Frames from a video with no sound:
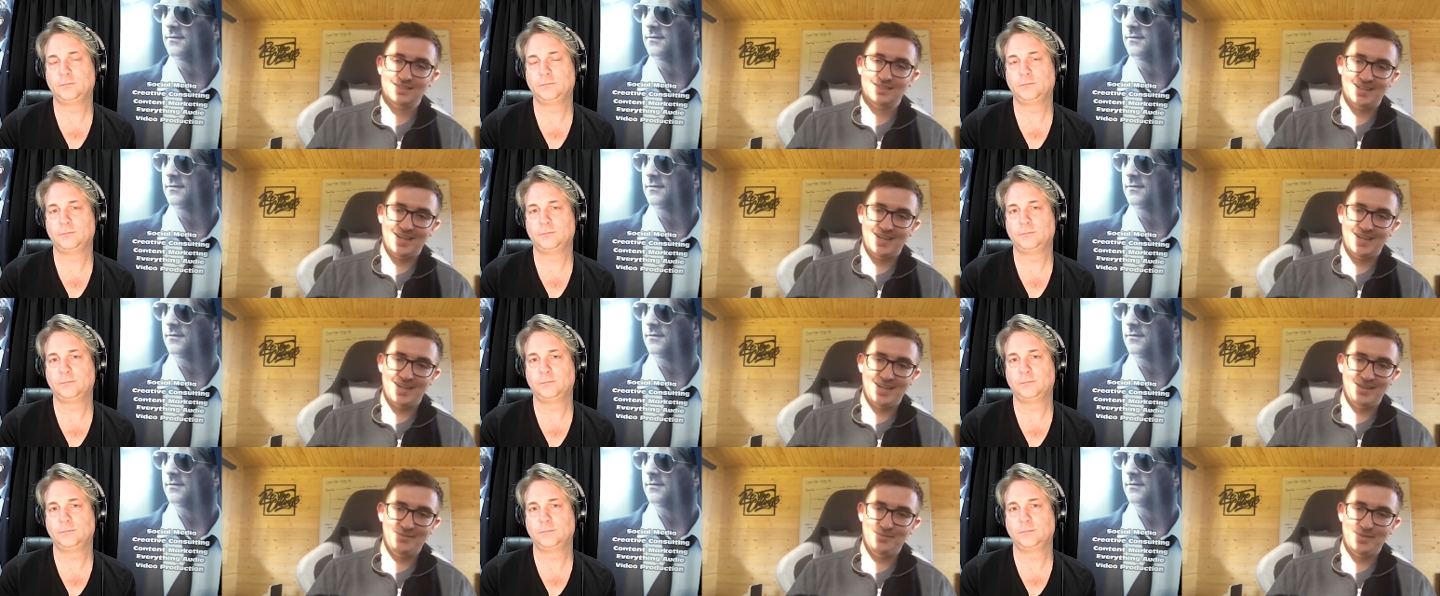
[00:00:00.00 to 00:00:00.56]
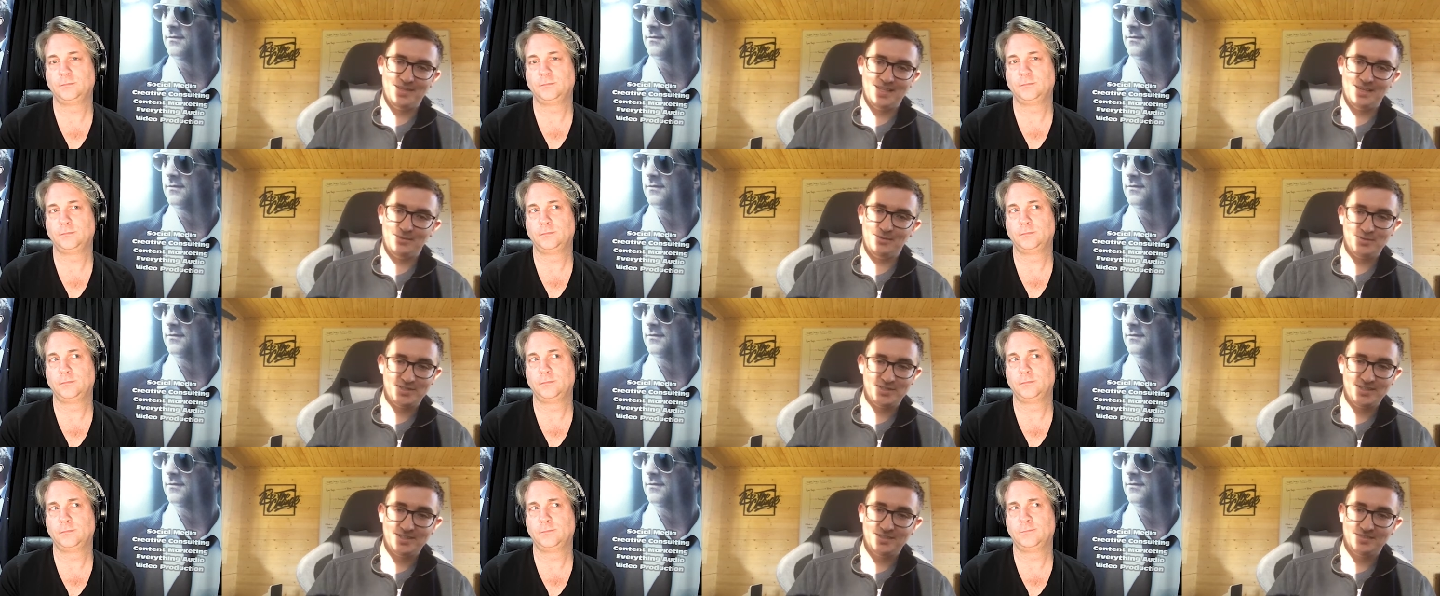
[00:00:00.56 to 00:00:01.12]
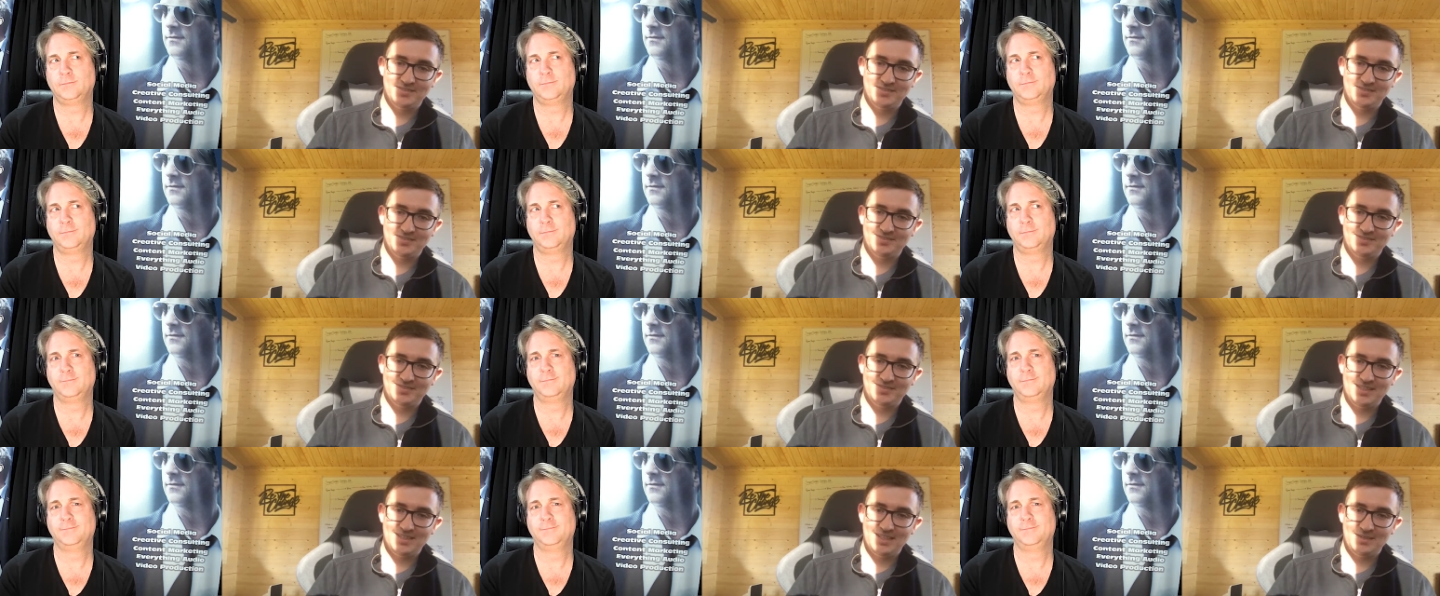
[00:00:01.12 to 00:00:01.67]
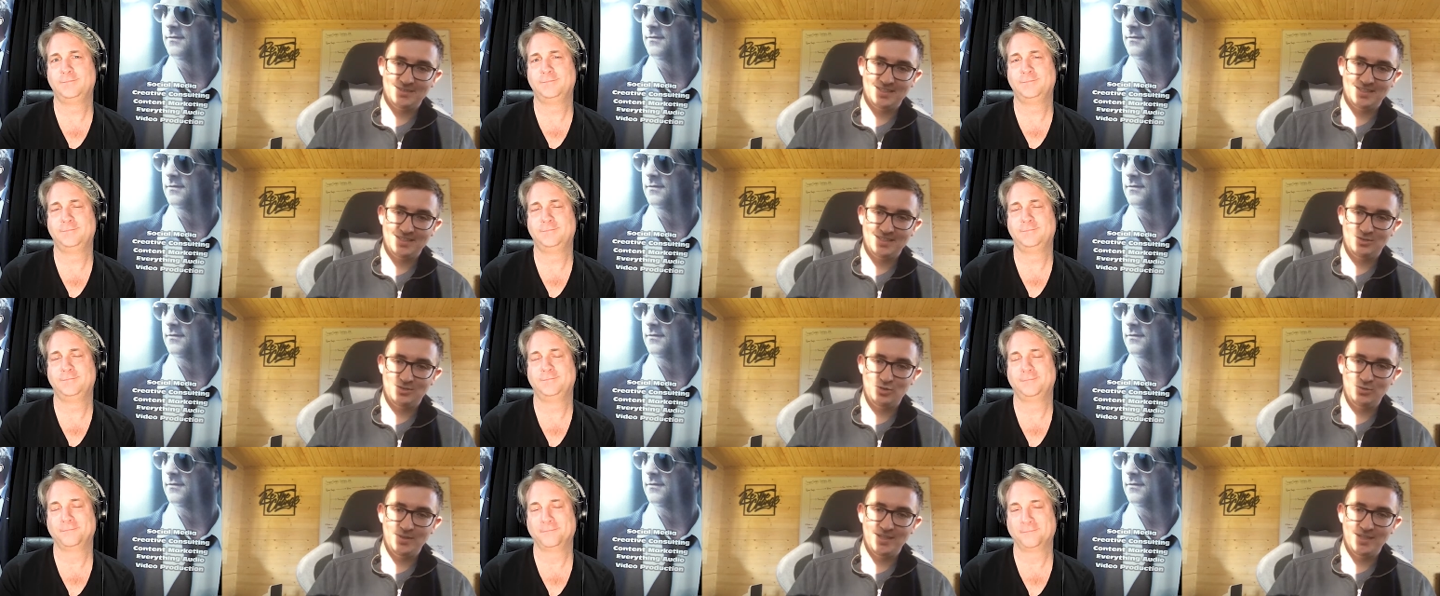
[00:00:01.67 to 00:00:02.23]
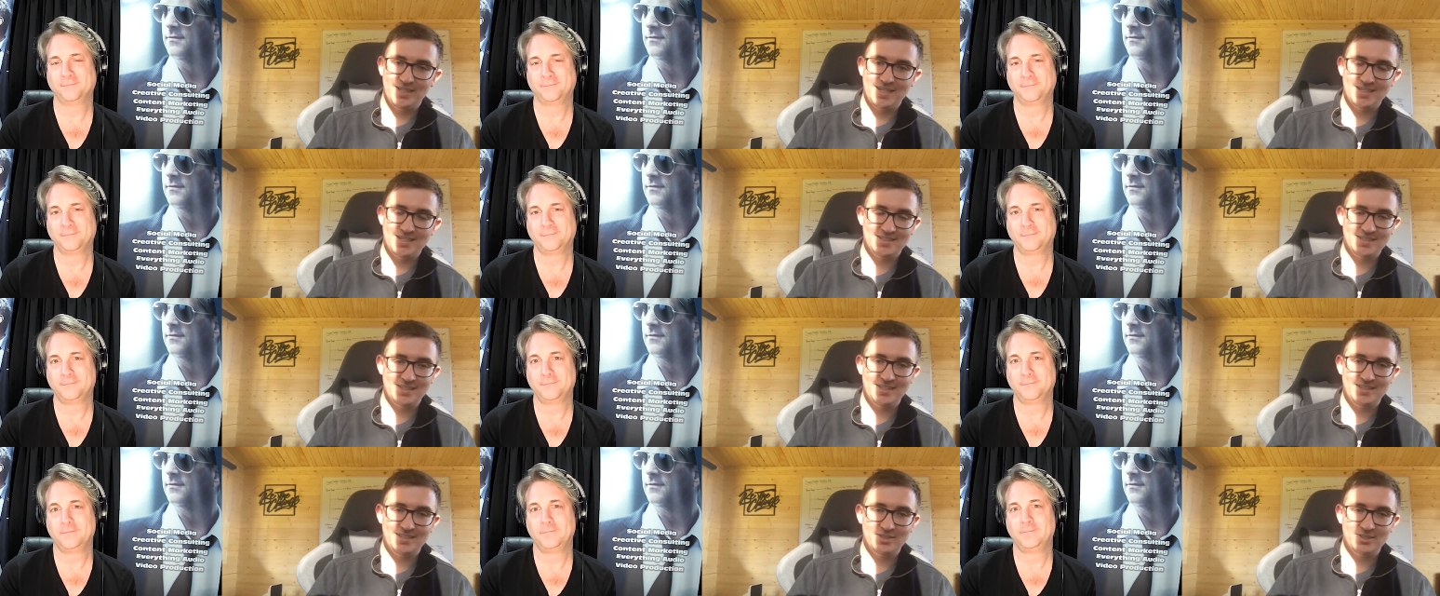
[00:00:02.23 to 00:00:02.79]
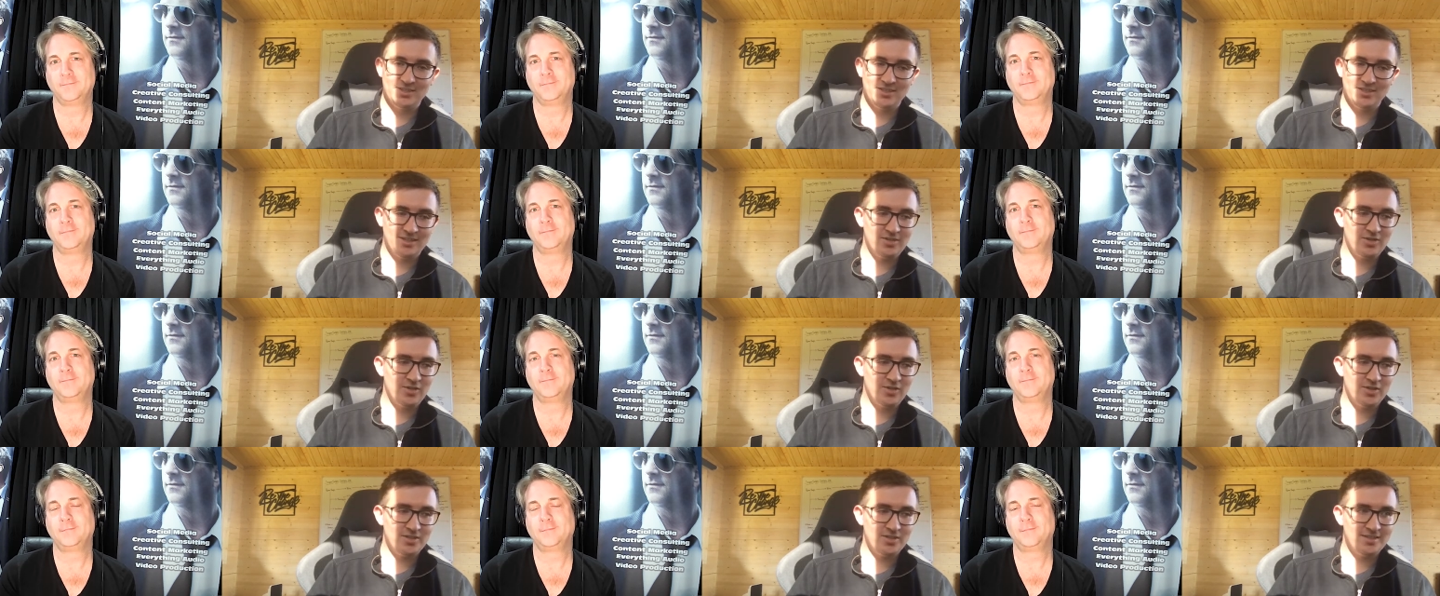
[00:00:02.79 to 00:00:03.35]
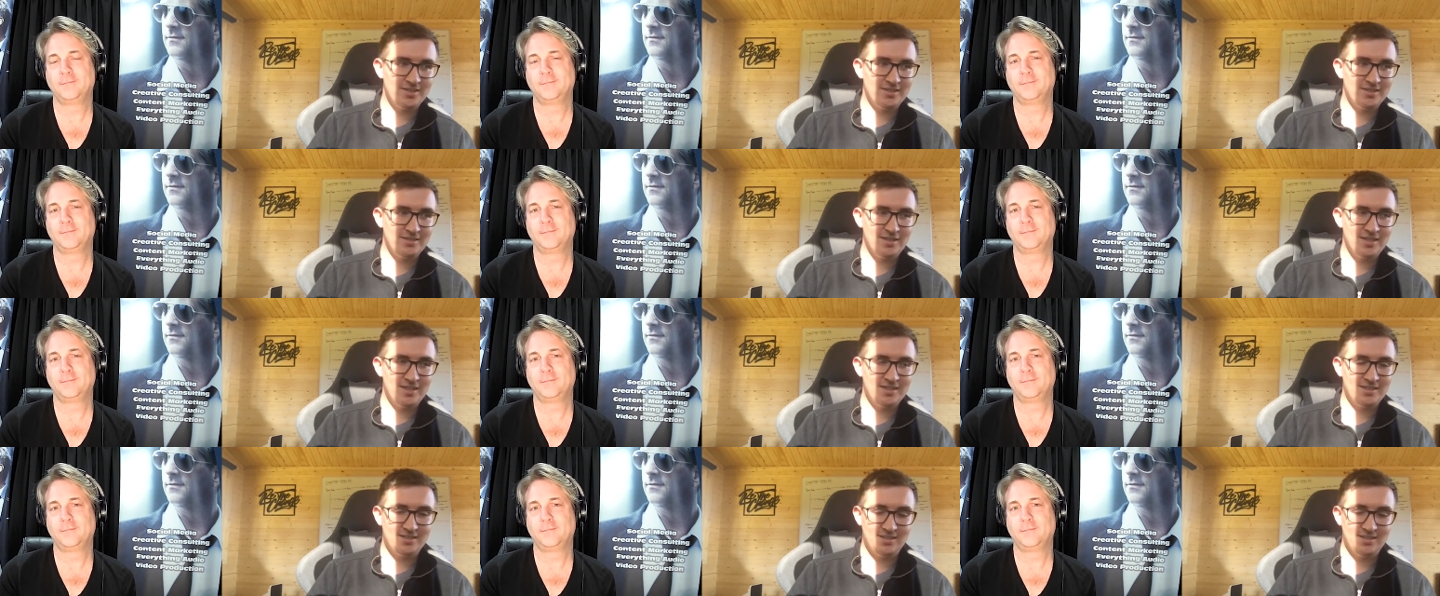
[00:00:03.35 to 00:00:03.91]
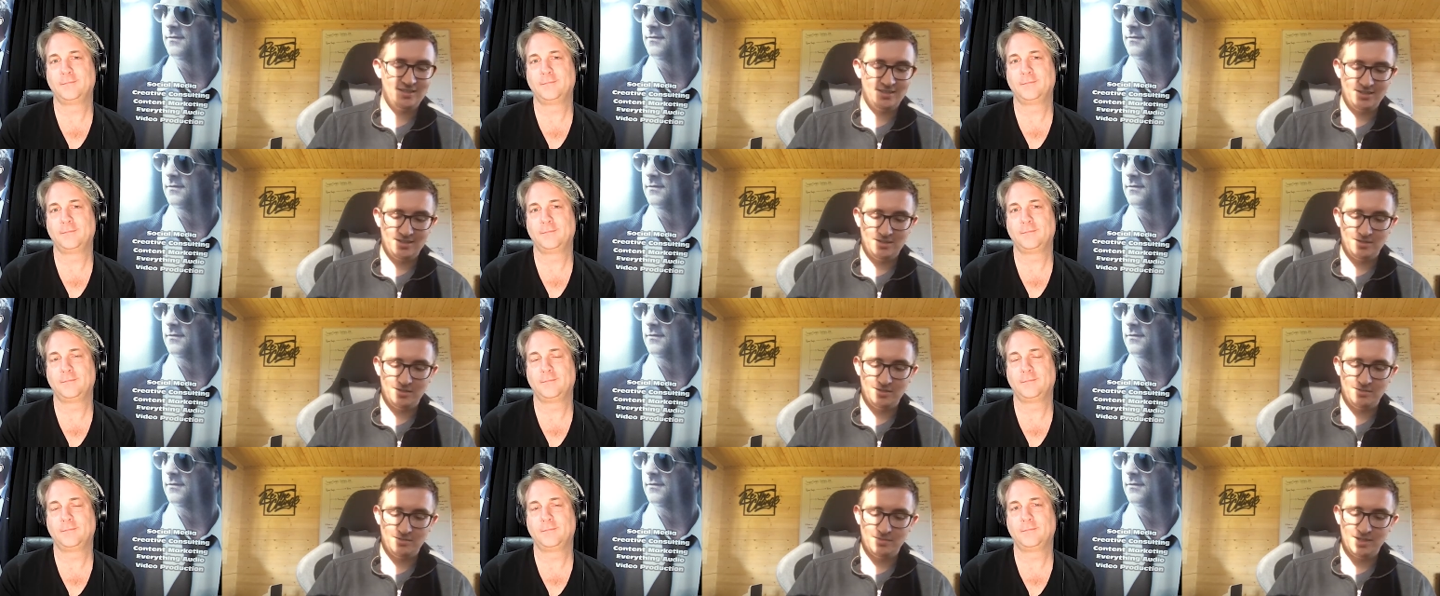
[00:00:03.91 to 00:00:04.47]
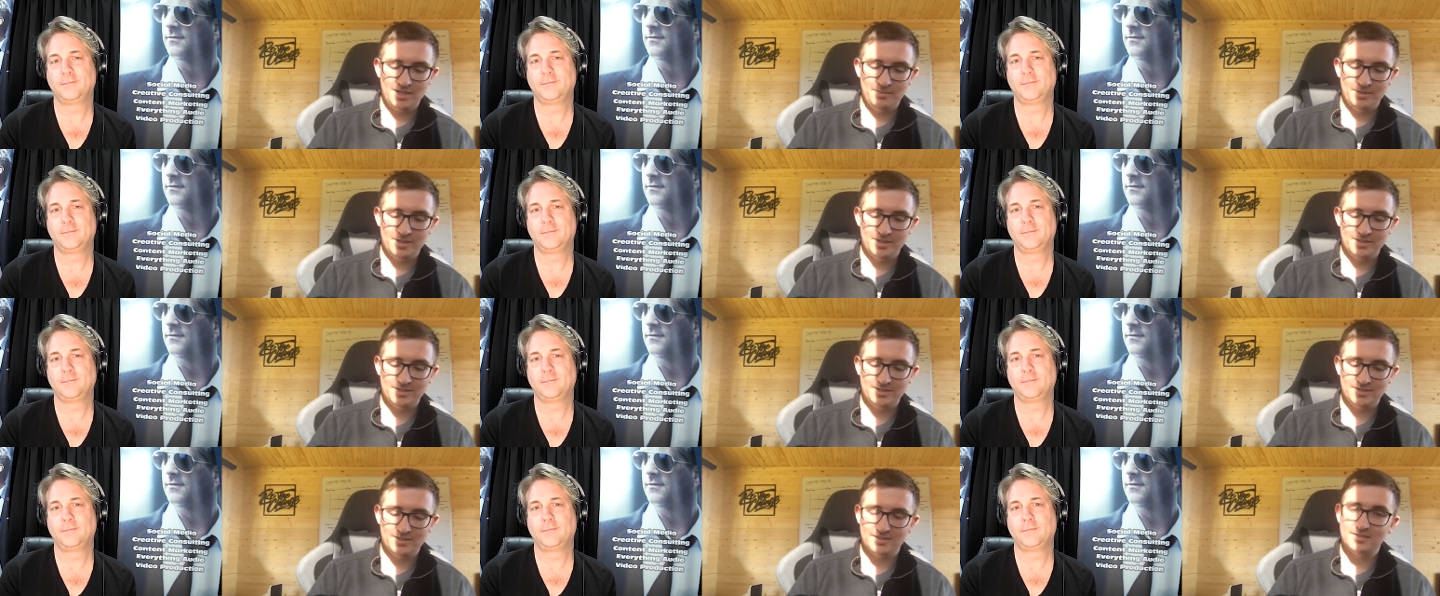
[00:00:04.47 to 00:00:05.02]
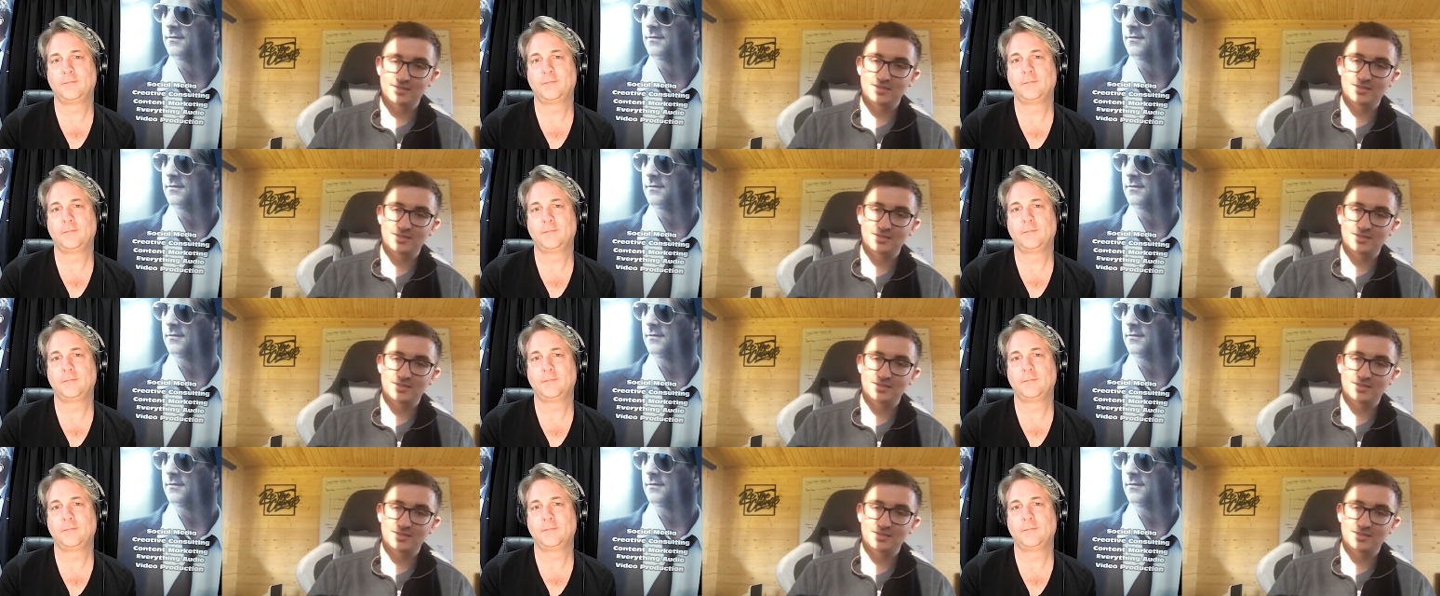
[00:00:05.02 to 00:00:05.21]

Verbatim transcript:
Speaker 1: Um, and that was it. That was it. Two weekends later, I got into the into the minibus